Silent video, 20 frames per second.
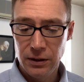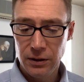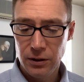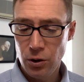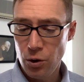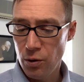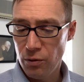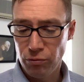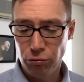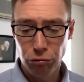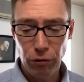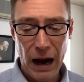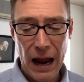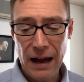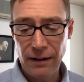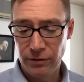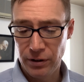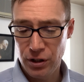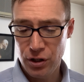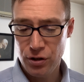You have
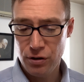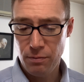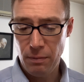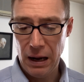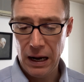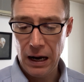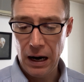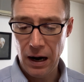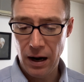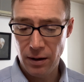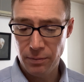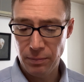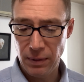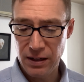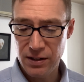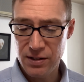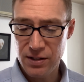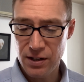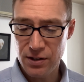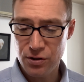ravished my heart,
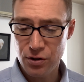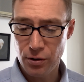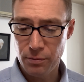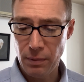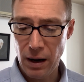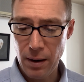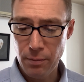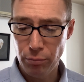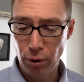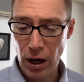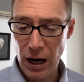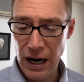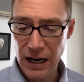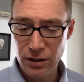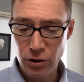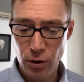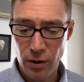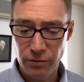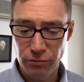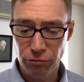my sister, my
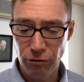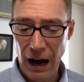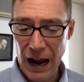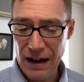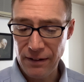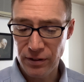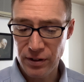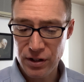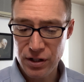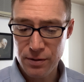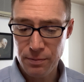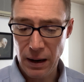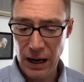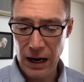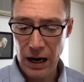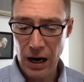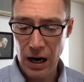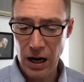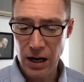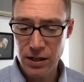bride. You have ravished my
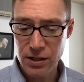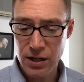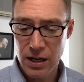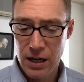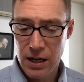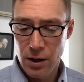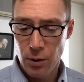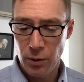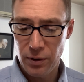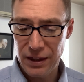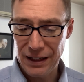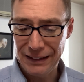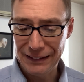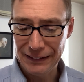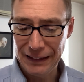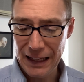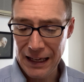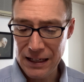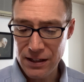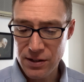heart with a
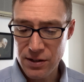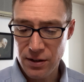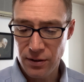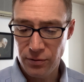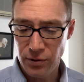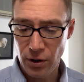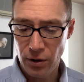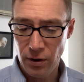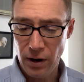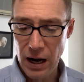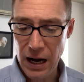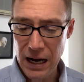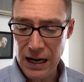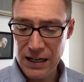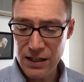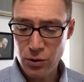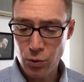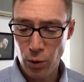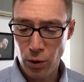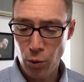glance of your
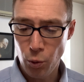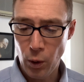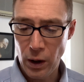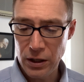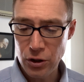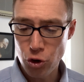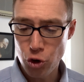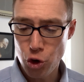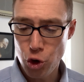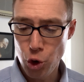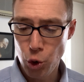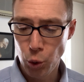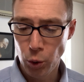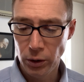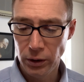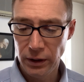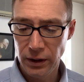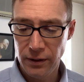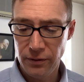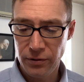eyes, with one
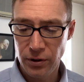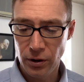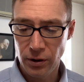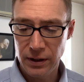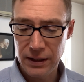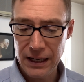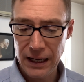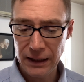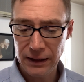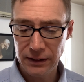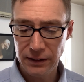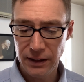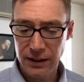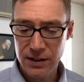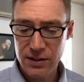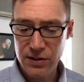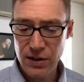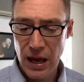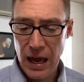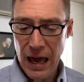jewel of your
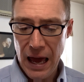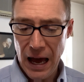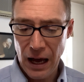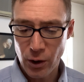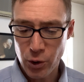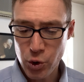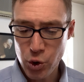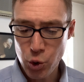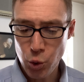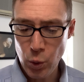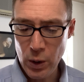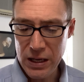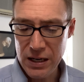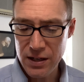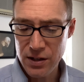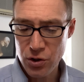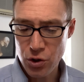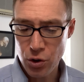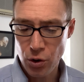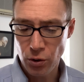necklace. How sweet
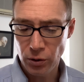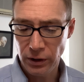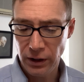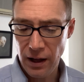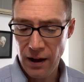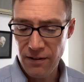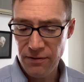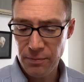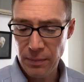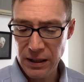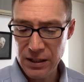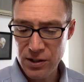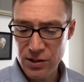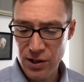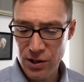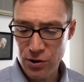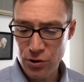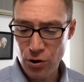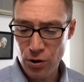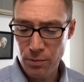is your love, my
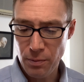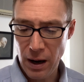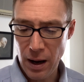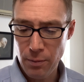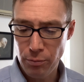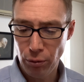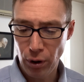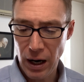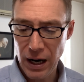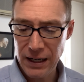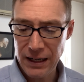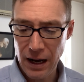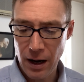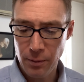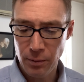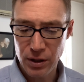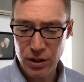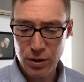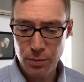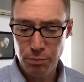sister, my bride. How
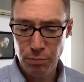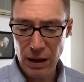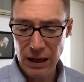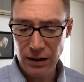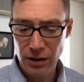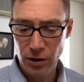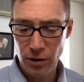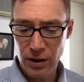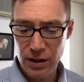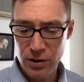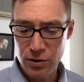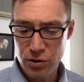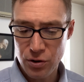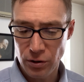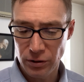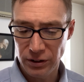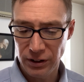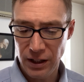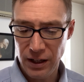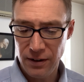much better is
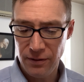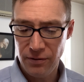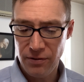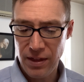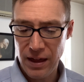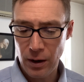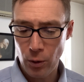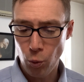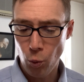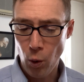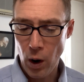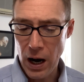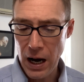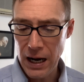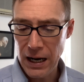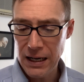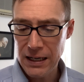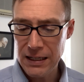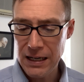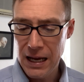your love than
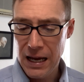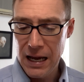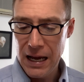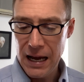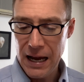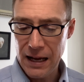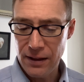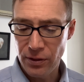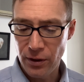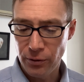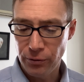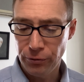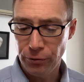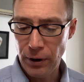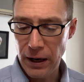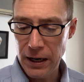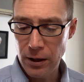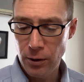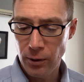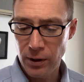wine, and the
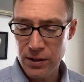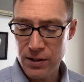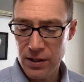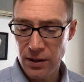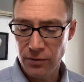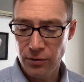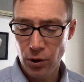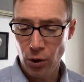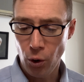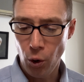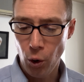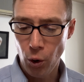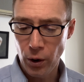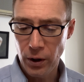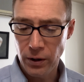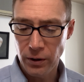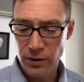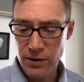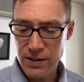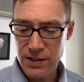fragrance of your
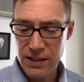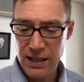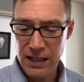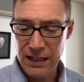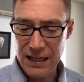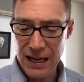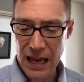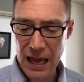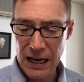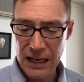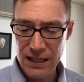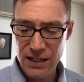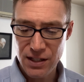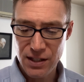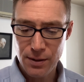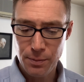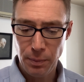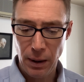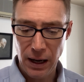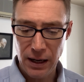oils than any
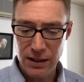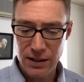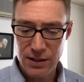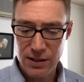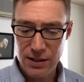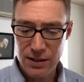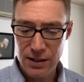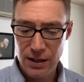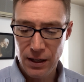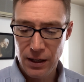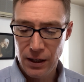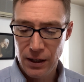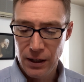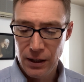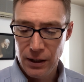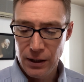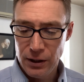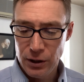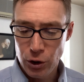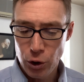spice.
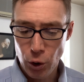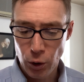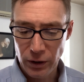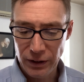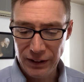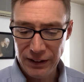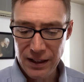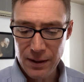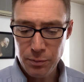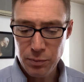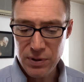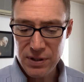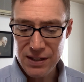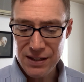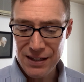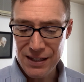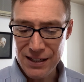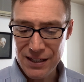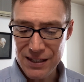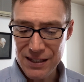Your lips
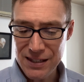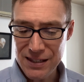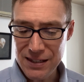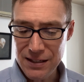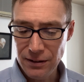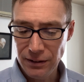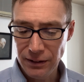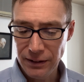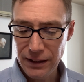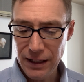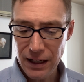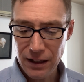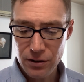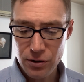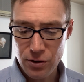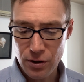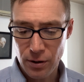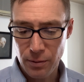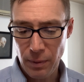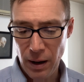distill
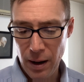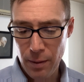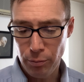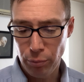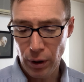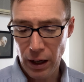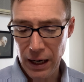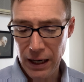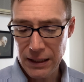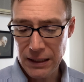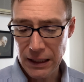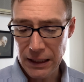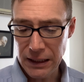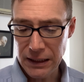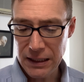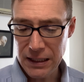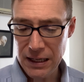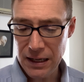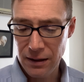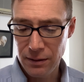nectar, my bride.
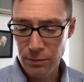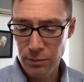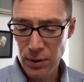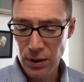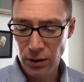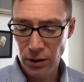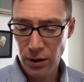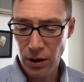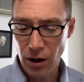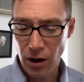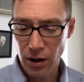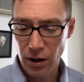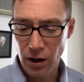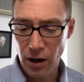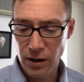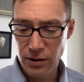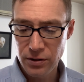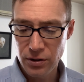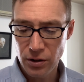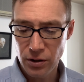Honey and milk are
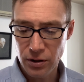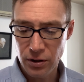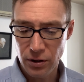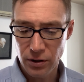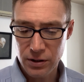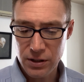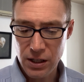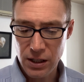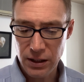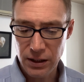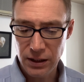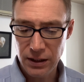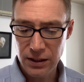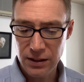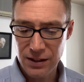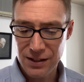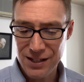under your tongue.